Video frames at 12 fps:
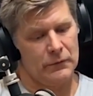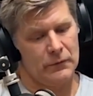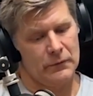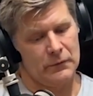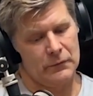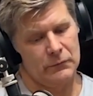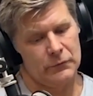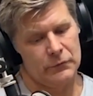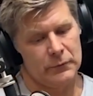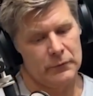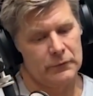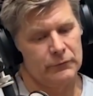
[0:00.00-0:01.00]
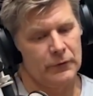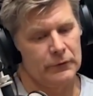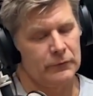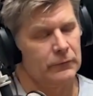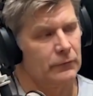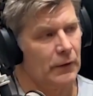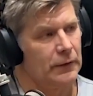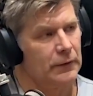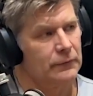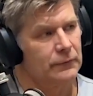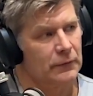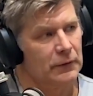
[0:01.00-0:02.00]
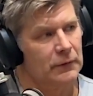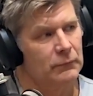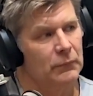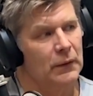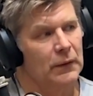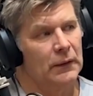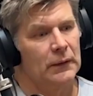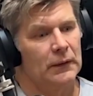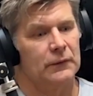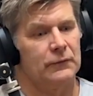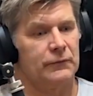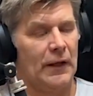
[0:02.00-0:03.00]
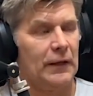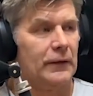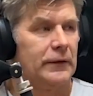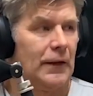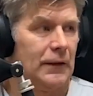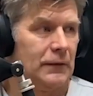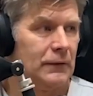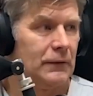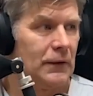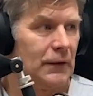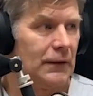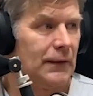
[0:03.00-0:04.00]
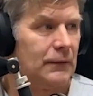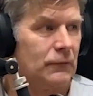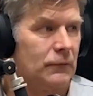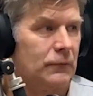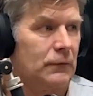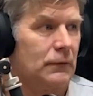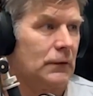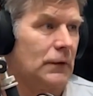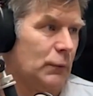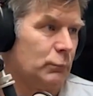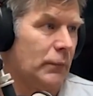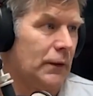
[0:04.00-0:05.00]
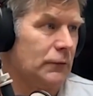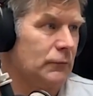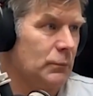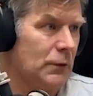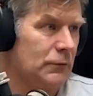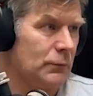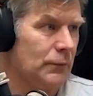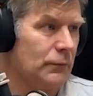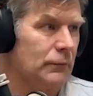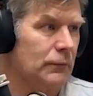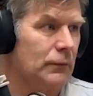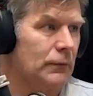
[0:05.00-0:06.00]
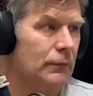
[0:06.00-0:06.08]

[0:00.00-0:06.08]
the respiratory functional grading scheme is validated against lab-based measurements.